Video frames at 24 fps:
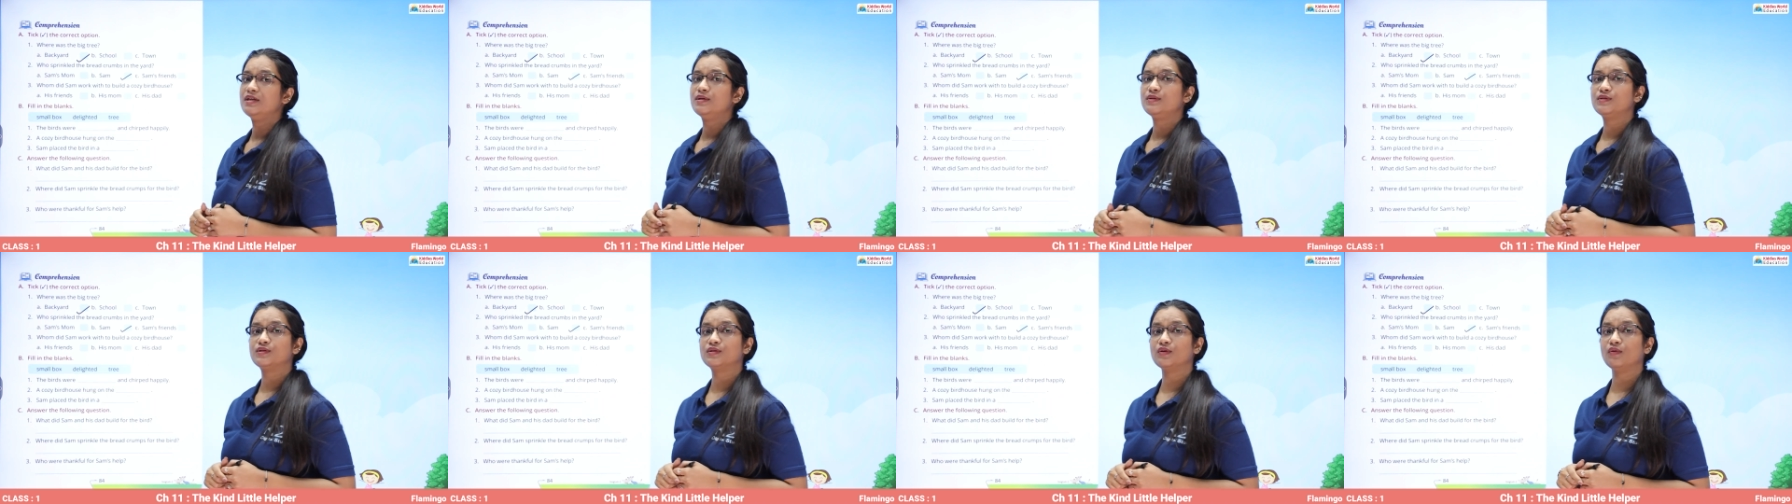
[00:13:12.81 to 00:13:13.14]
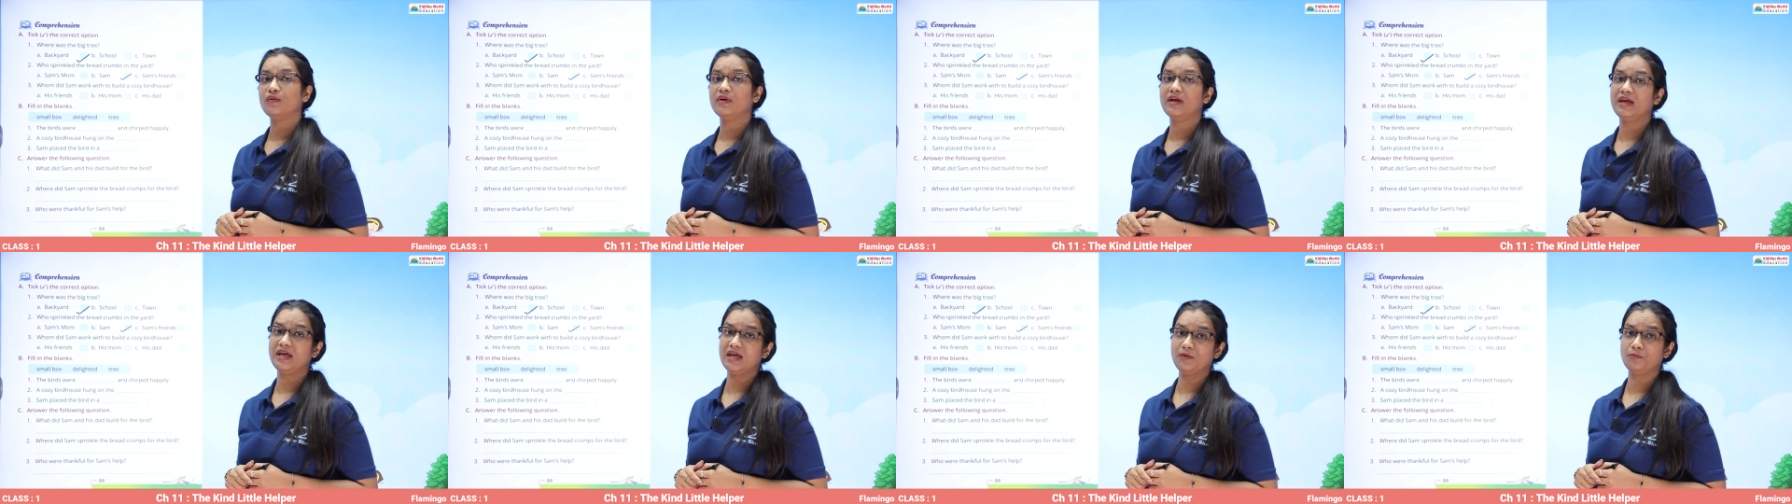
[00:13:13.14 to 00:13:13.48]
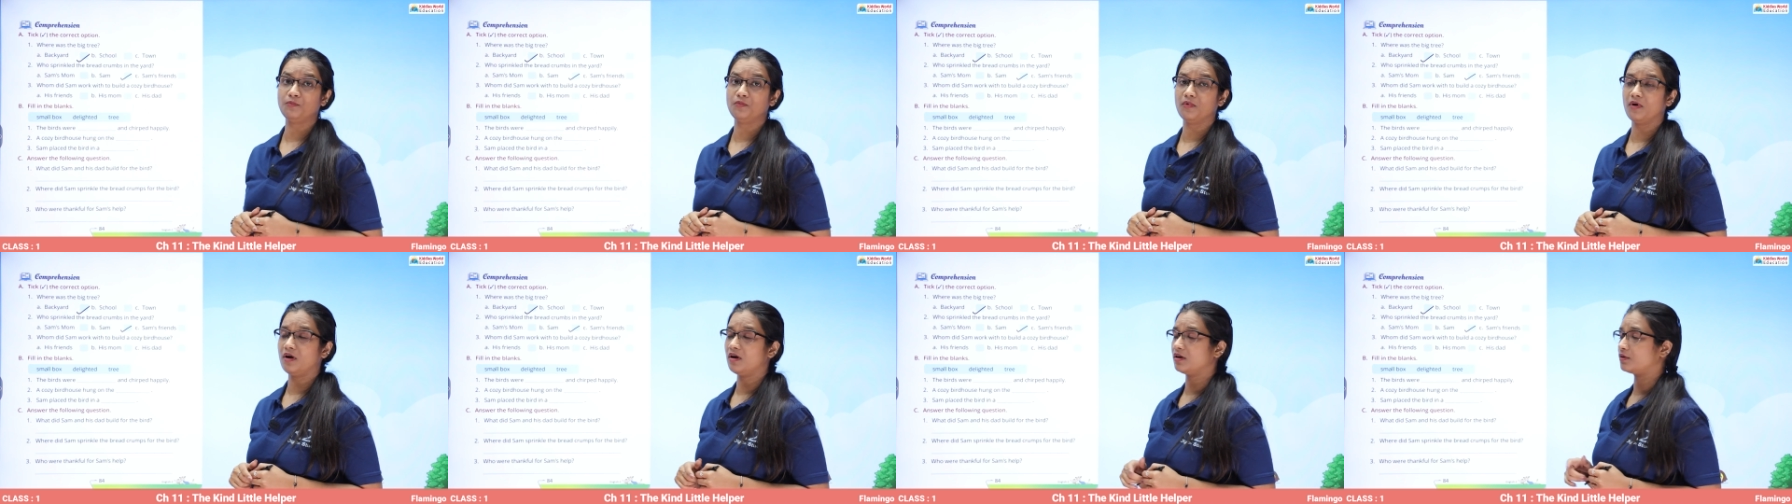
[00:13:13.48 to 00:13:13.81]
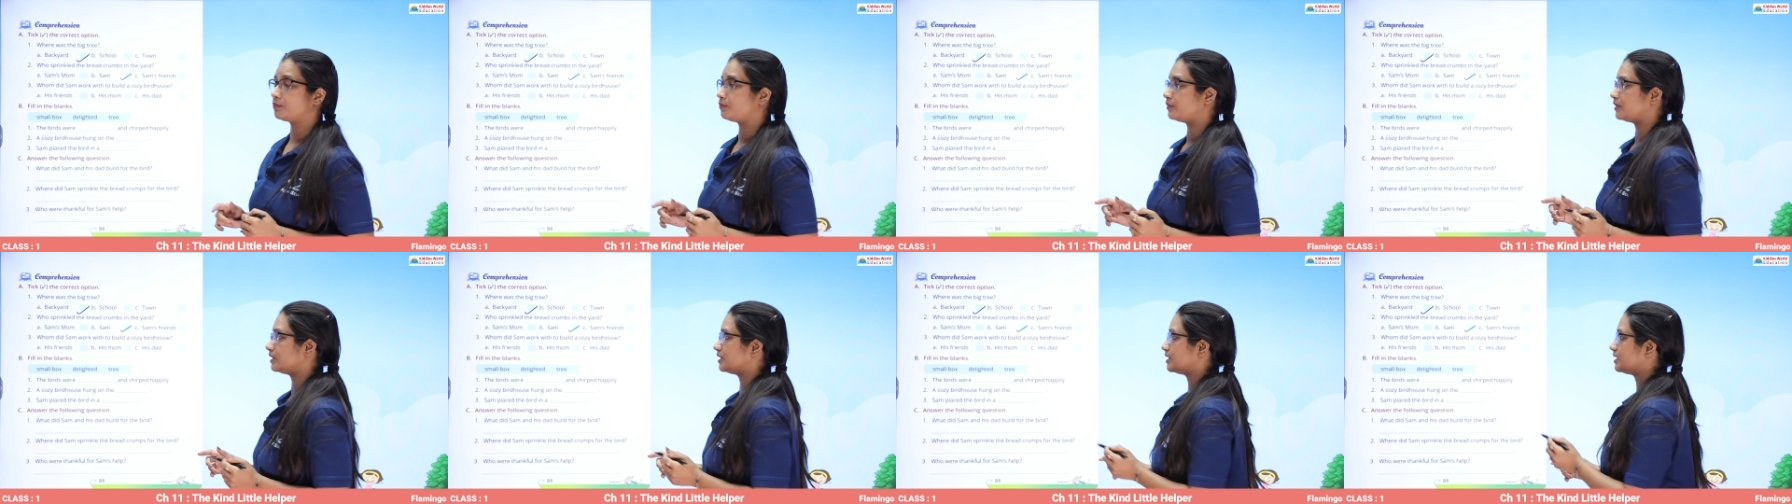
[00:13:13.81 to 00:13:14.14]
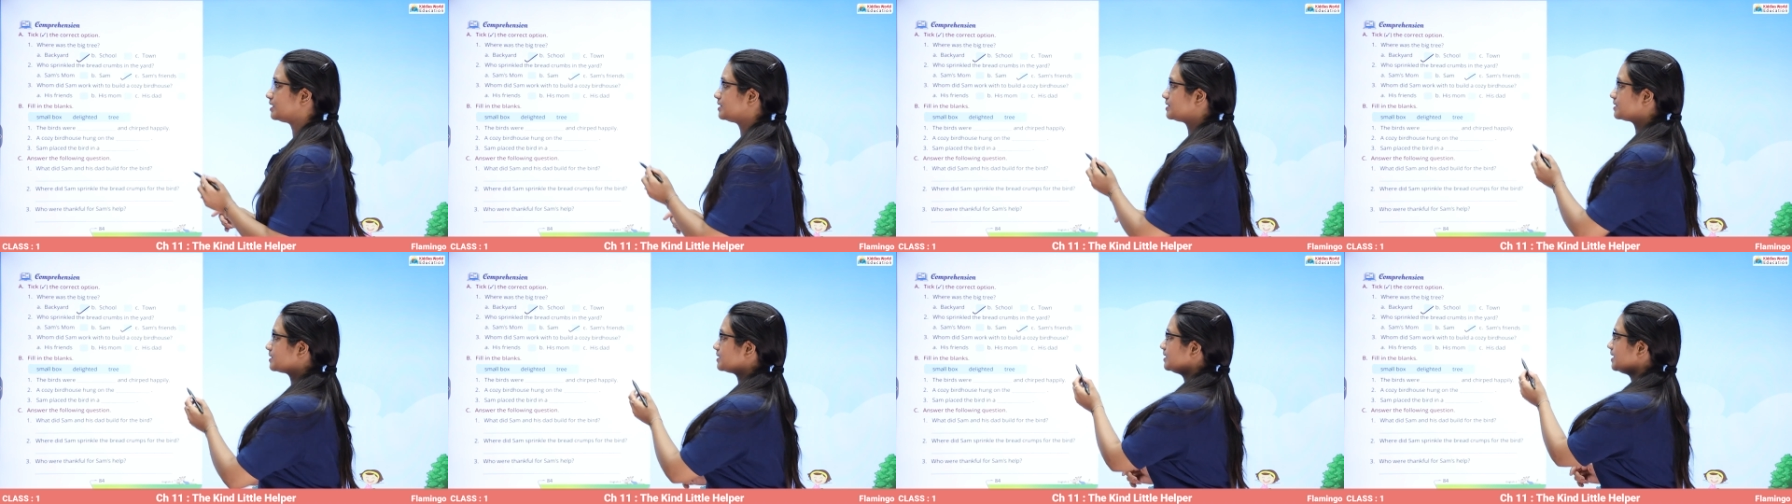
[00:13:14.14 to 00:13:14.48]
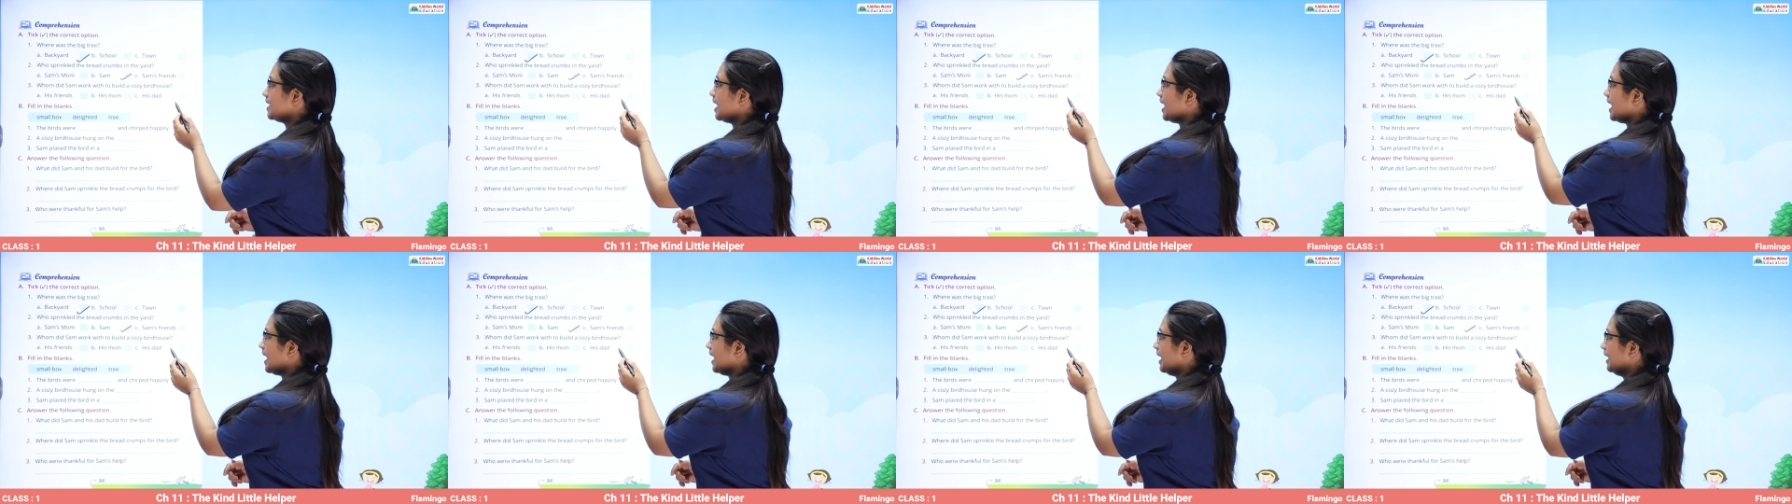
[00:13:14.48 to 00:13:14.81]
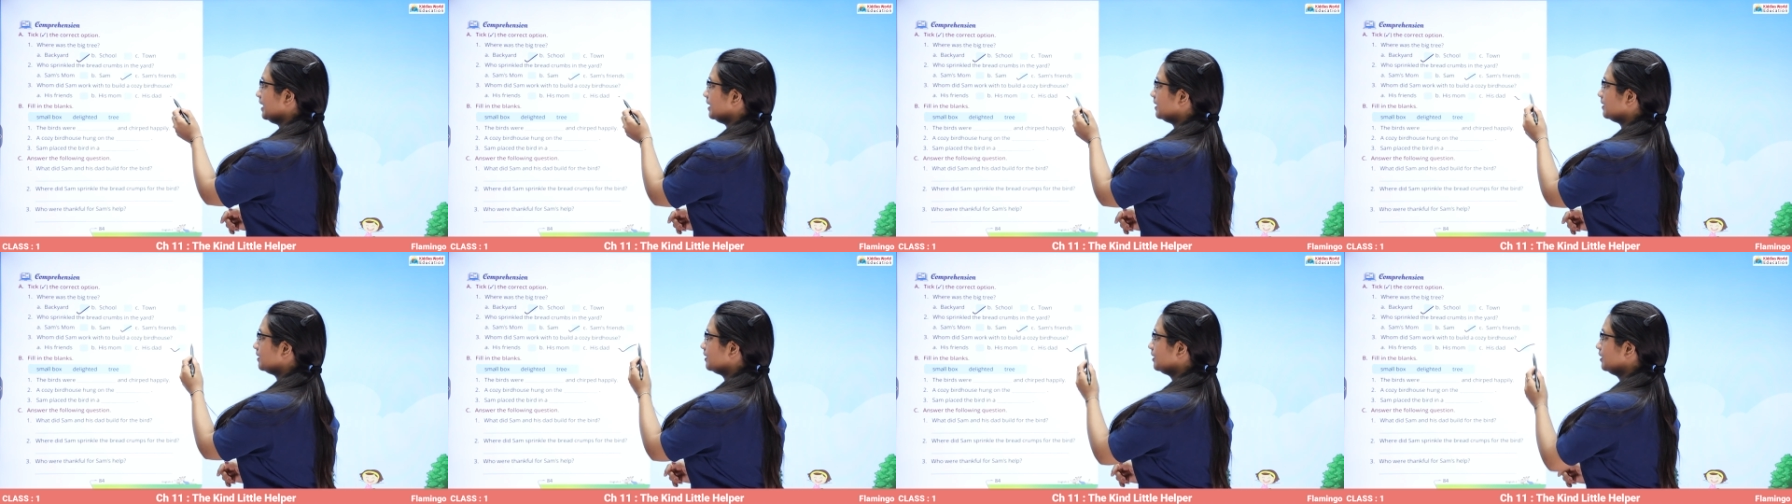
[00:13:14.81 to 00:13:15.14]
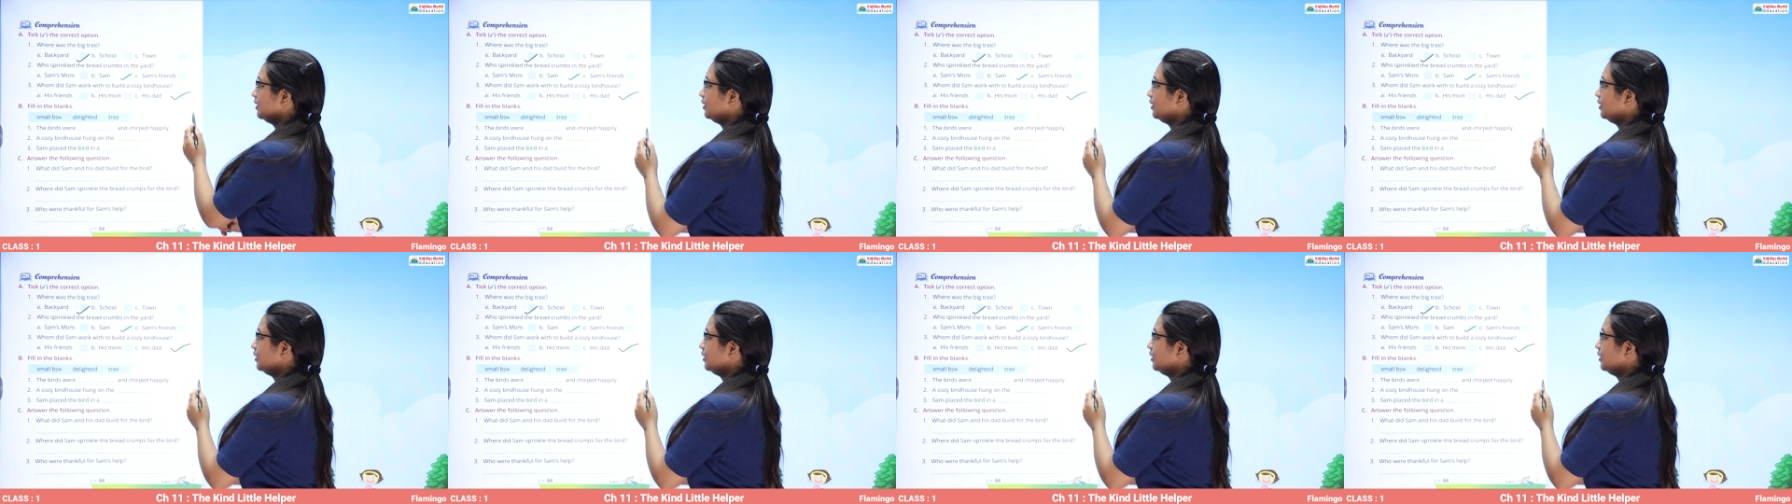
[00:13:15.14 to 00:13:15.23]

So he worked with his dad